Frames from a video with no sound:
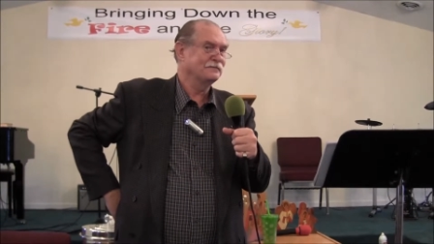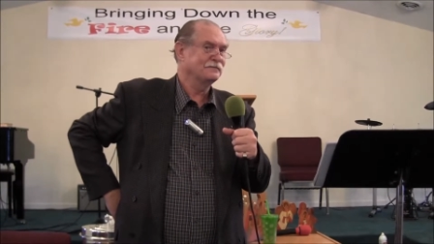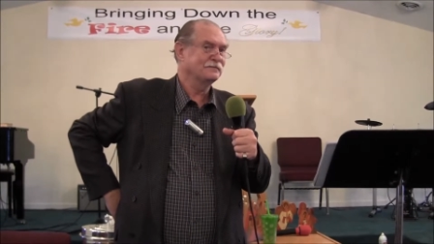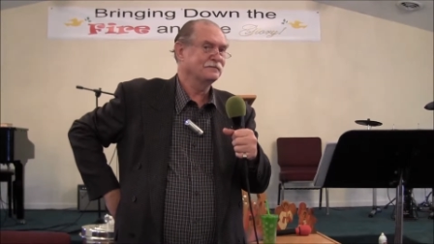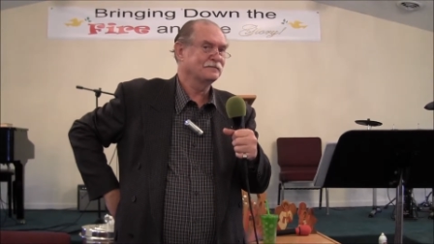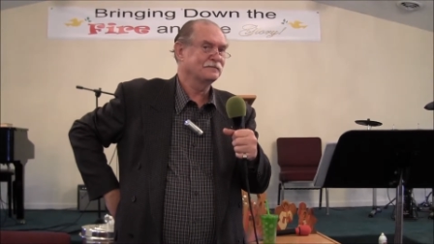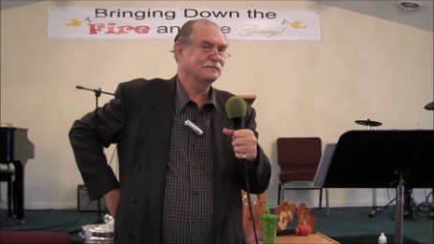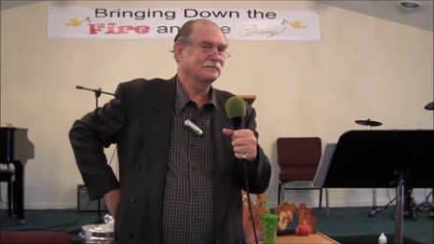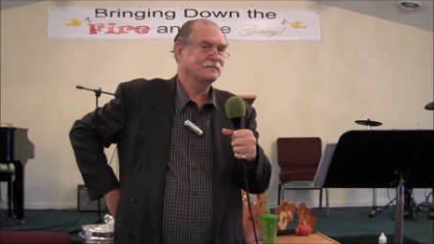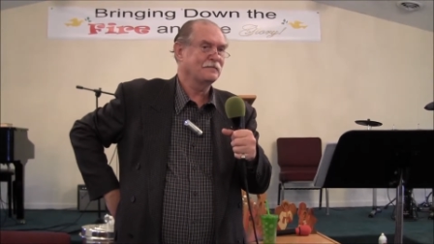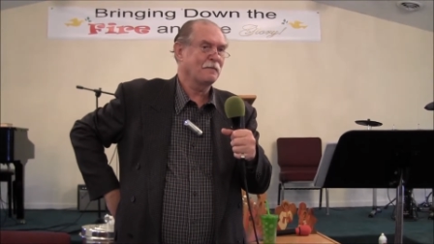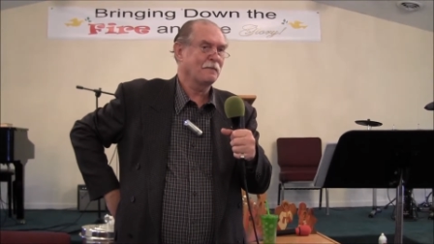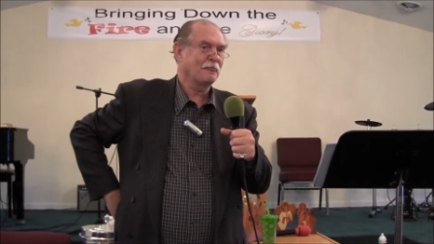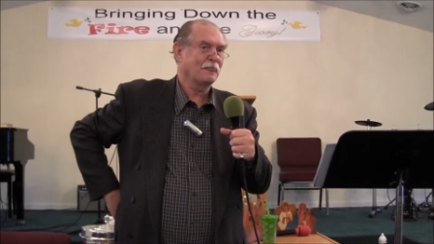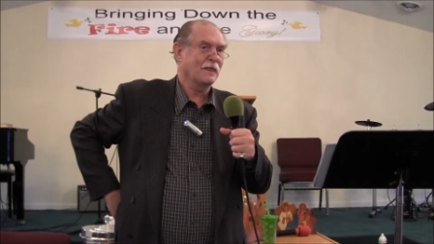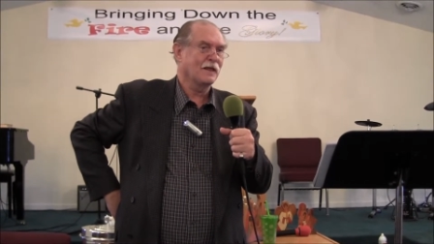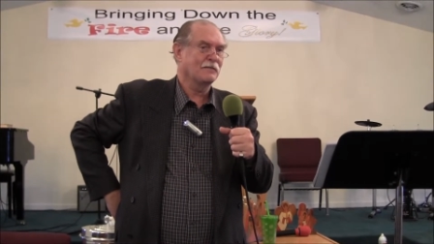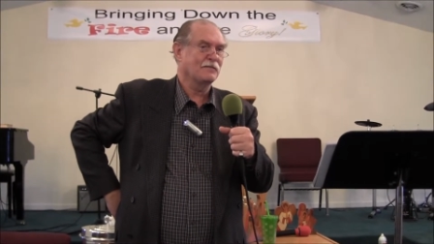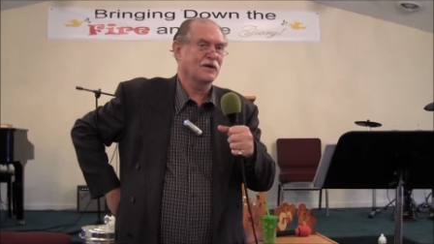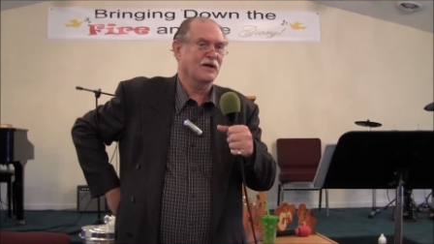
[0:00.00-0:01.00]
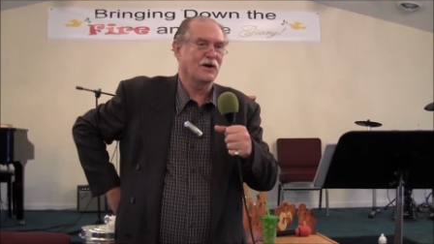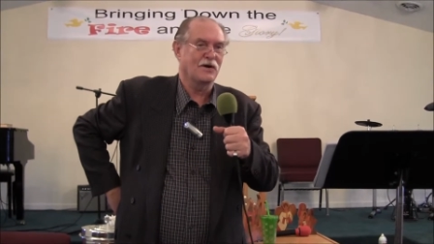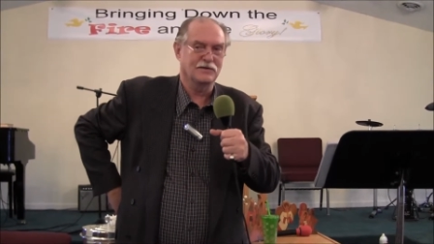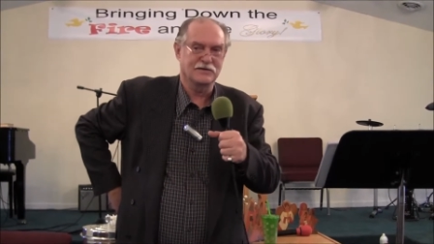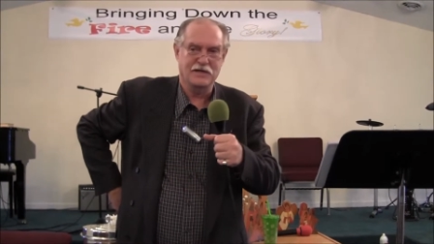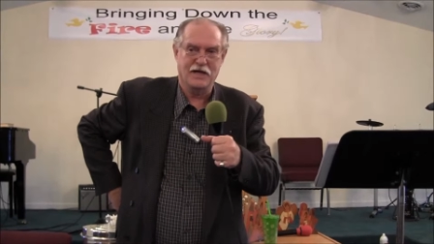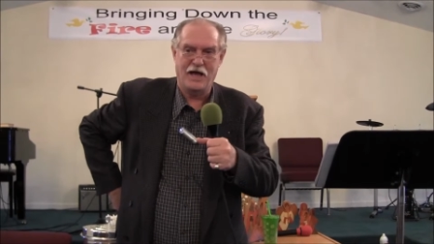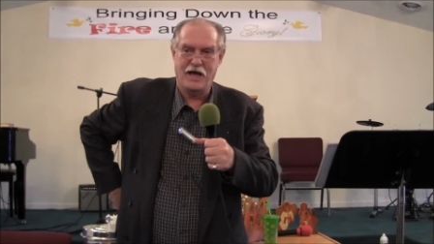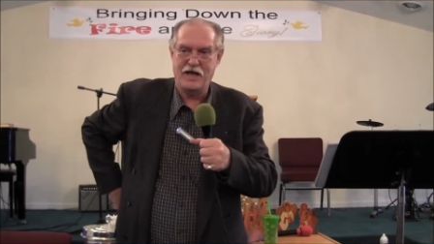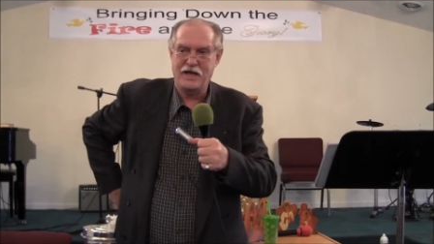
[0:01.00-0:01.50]
Amen.
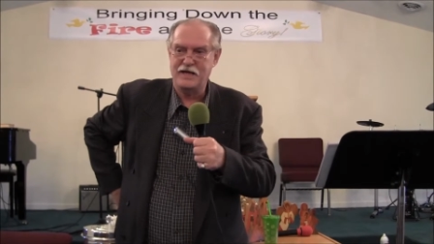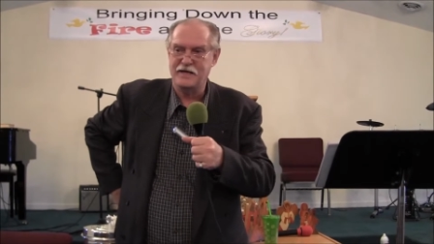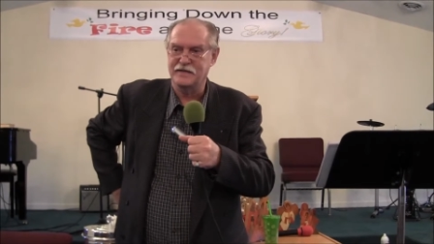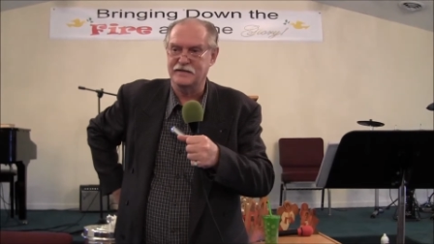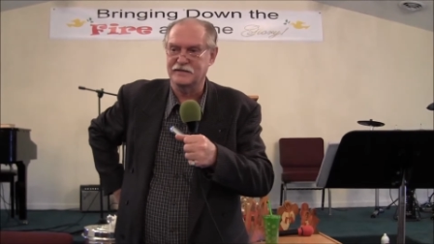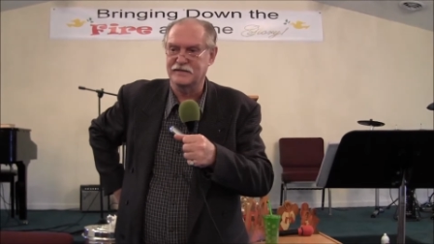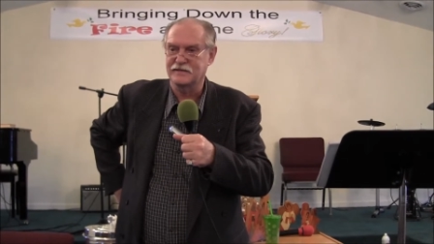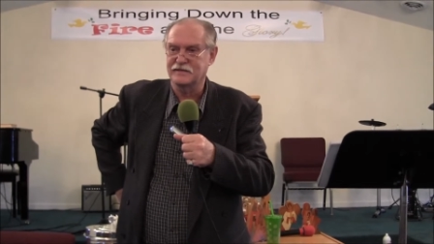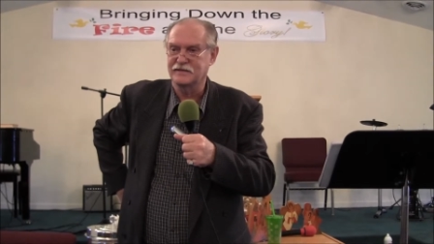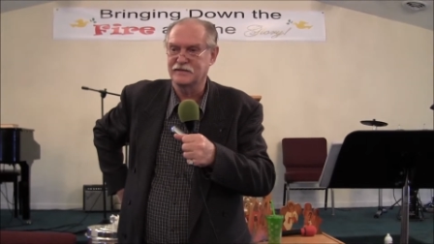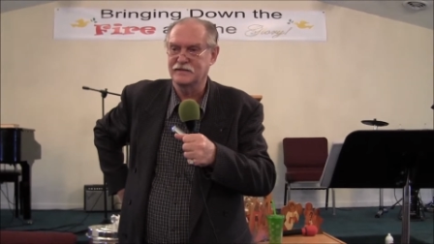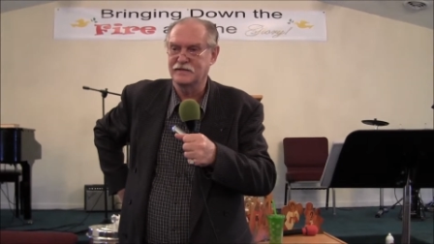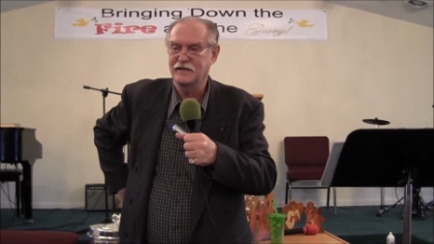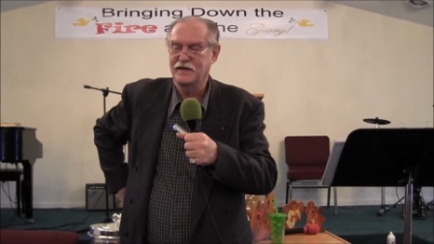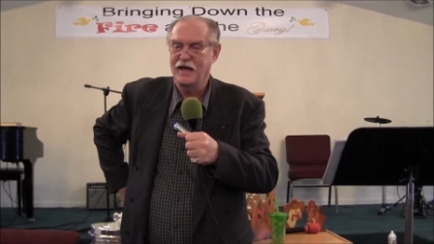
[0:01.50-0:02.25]
Because He has.